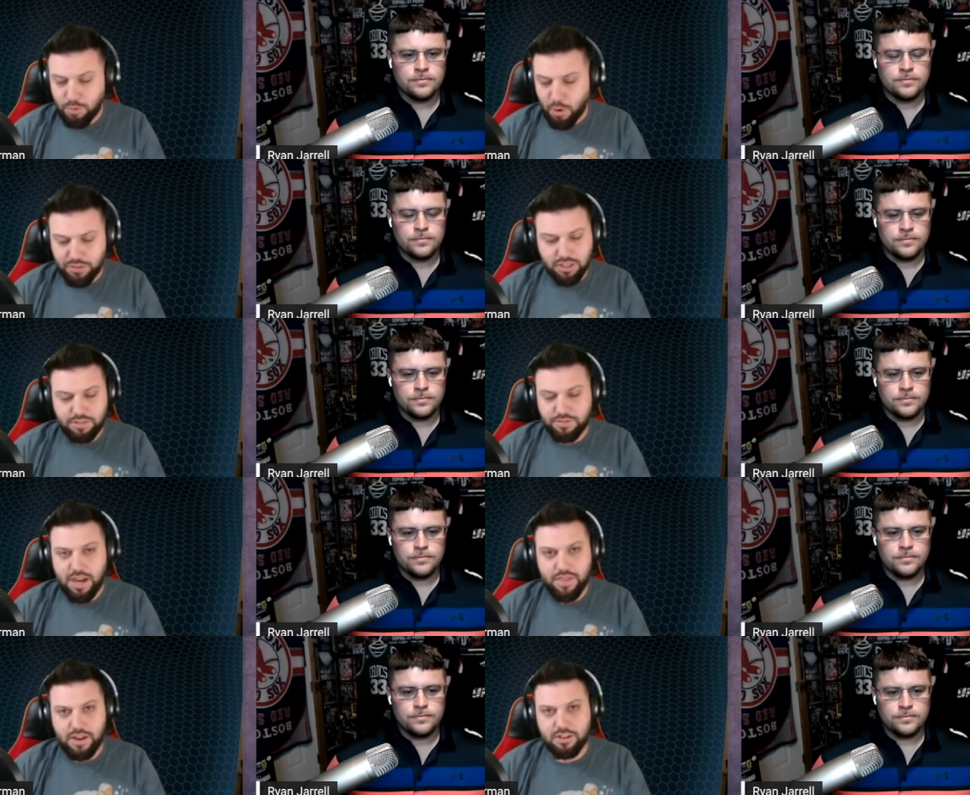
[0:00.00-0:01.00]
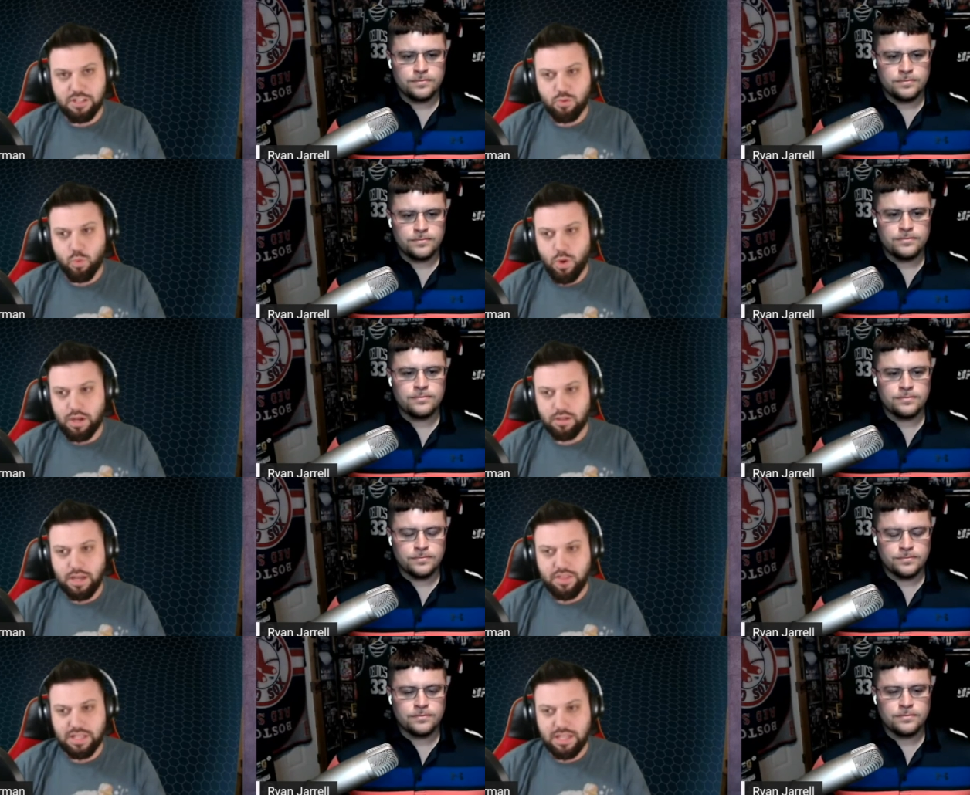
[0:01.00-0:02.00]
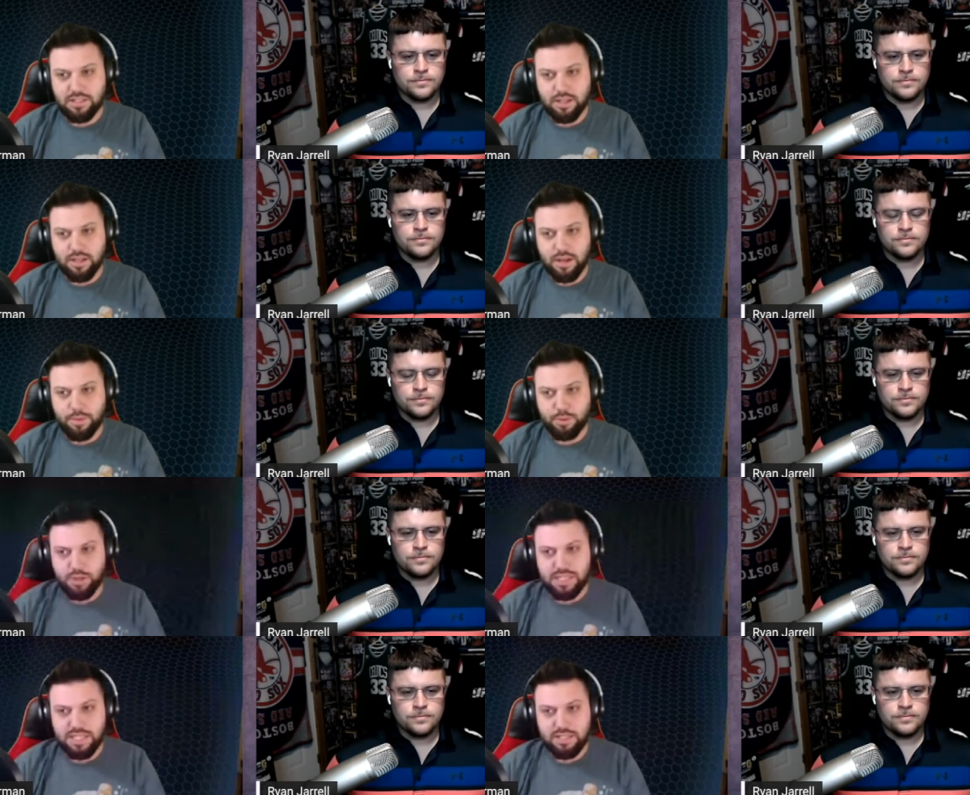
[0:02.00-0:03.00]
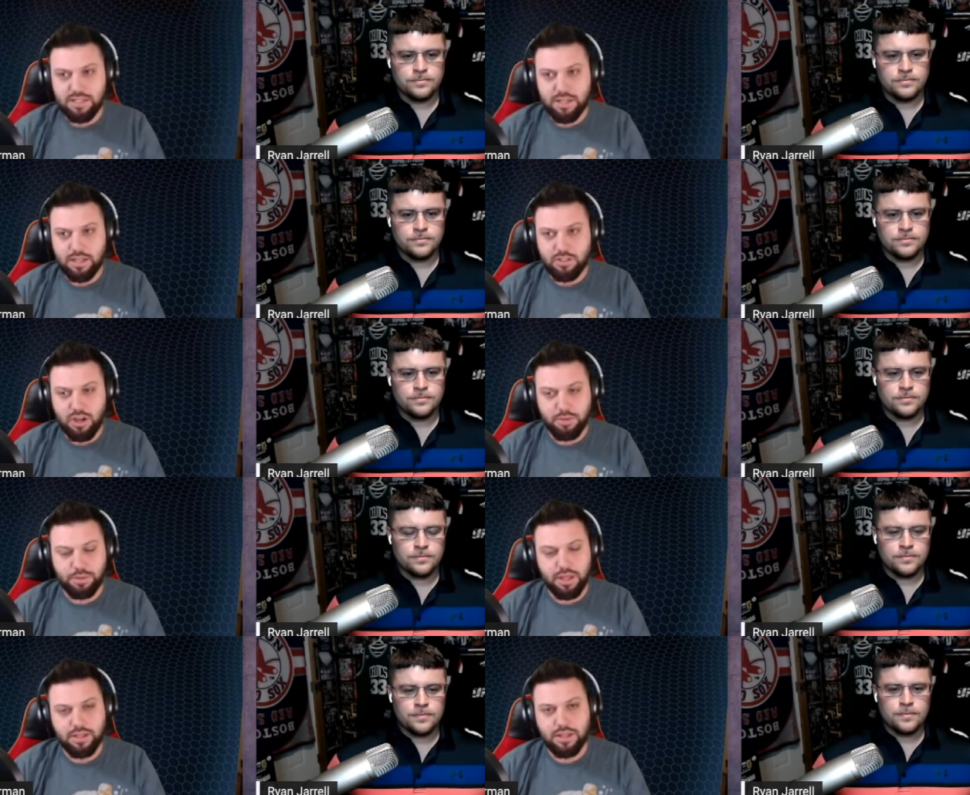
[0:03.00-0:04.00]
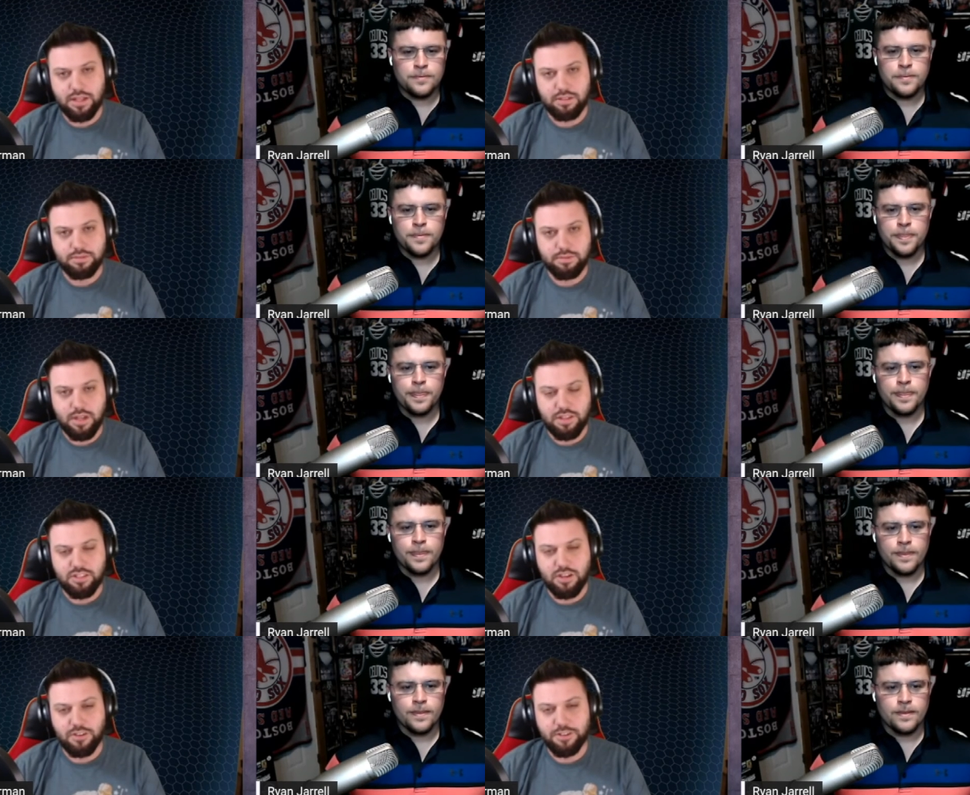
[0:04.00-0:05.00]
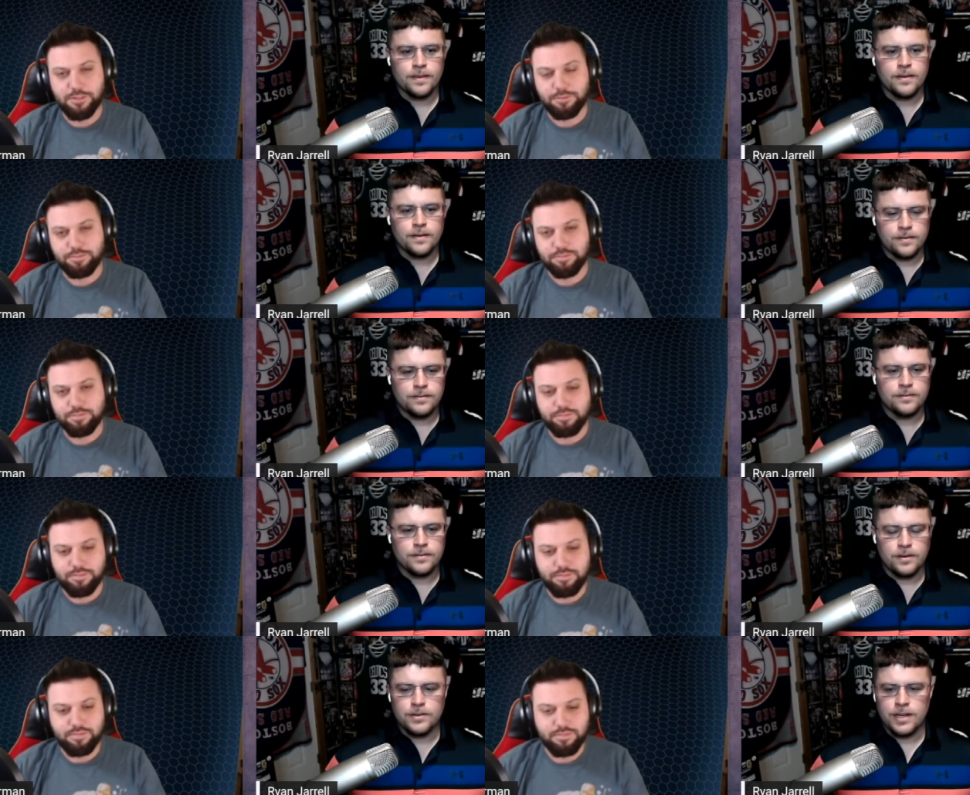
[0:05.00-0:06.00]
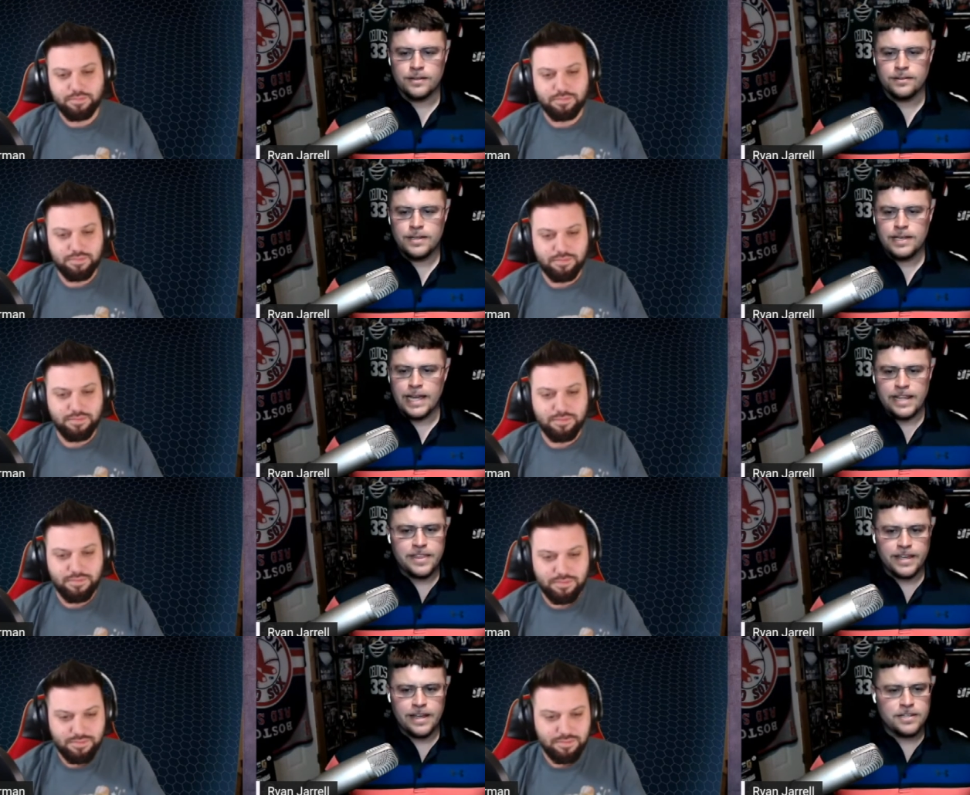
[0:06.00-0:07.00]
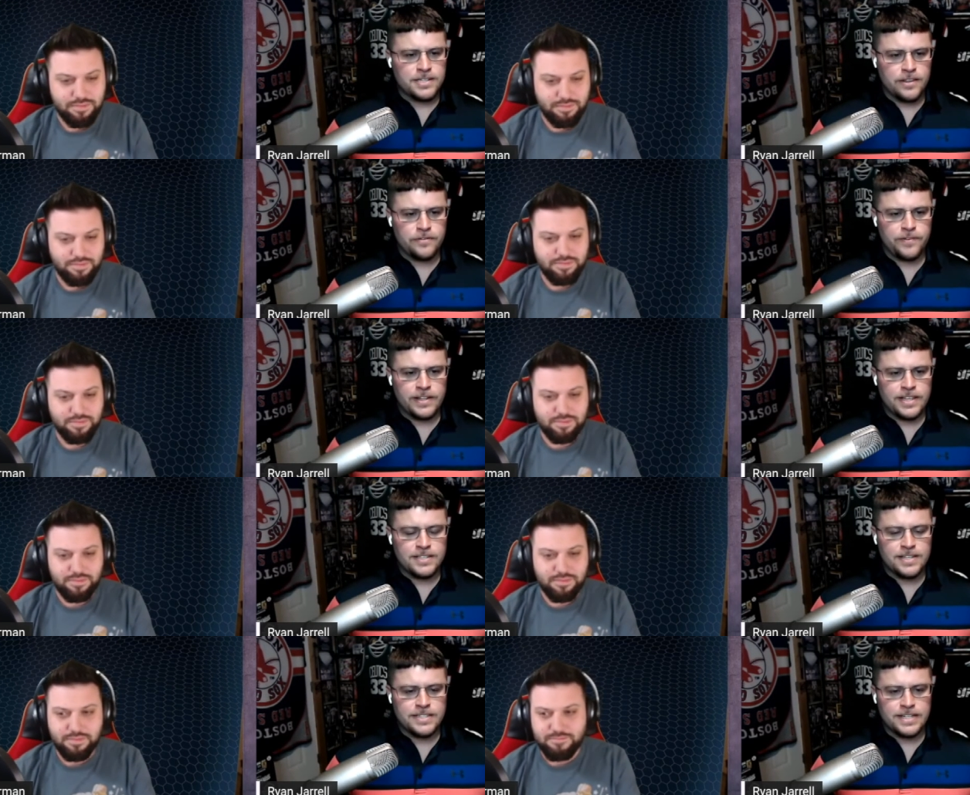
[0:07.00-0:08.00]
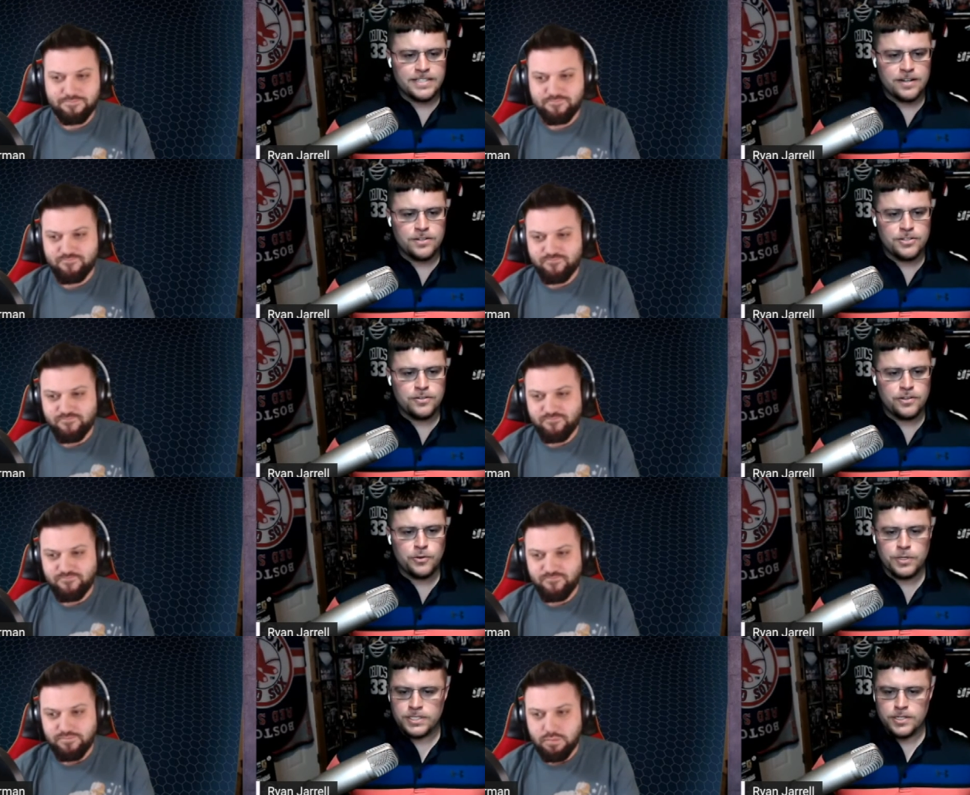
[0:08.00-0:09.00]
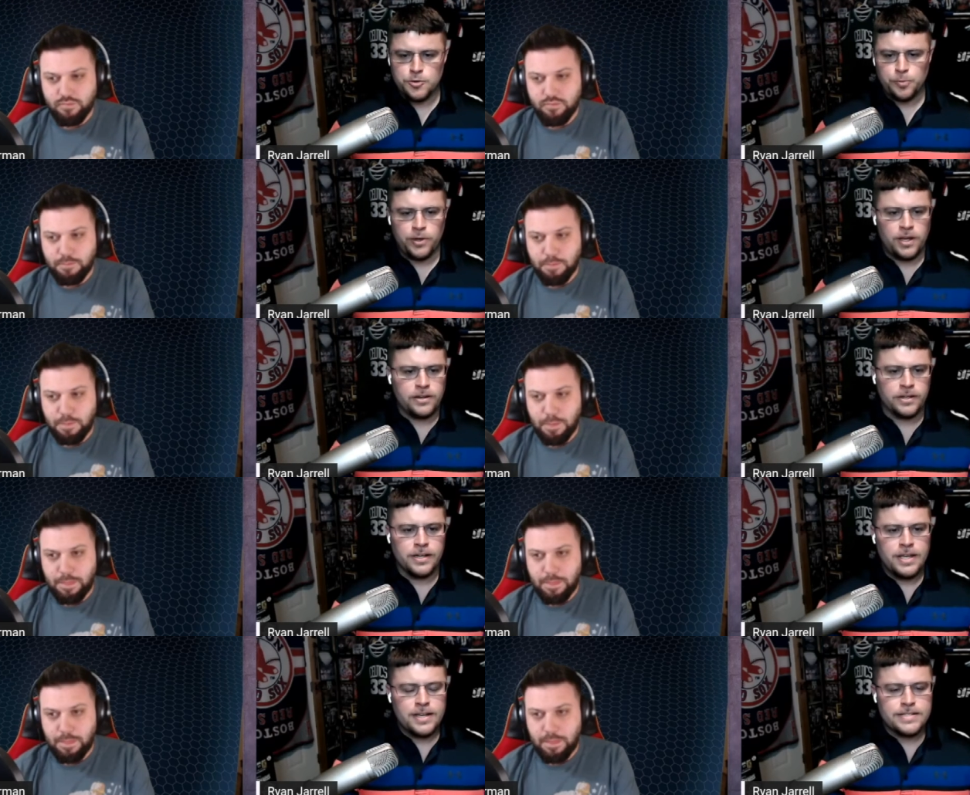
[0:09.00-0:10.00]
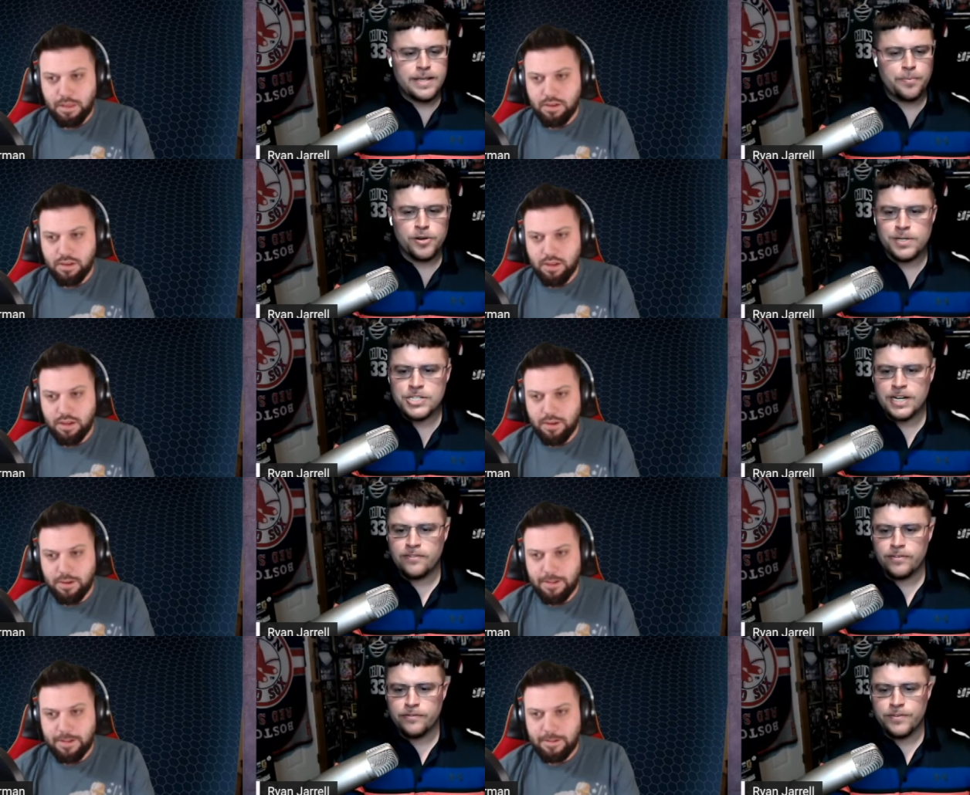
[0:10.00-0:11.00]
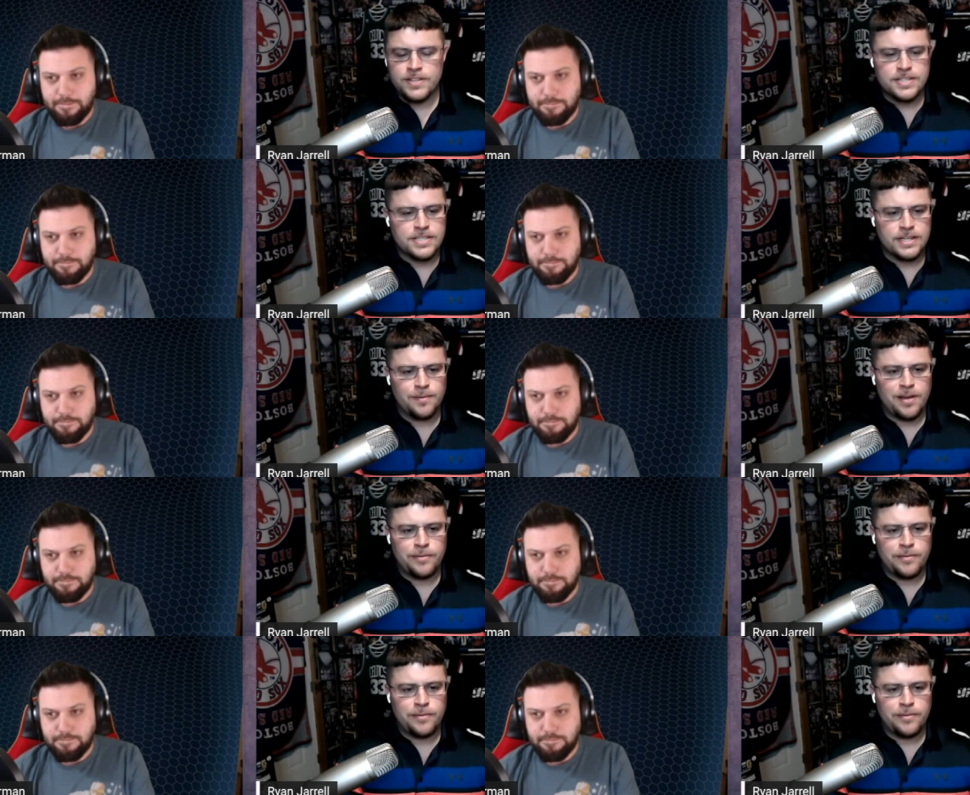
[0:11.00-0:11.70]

Speaker 1: perfectly fine there as well. I think that's a, a pretty decent uh, dog play on this card.
Speaker 2: Okay. Anything else? Another fight that, that, sticks out to you that you want to touch upon, or does that pretty much cover it for this uh,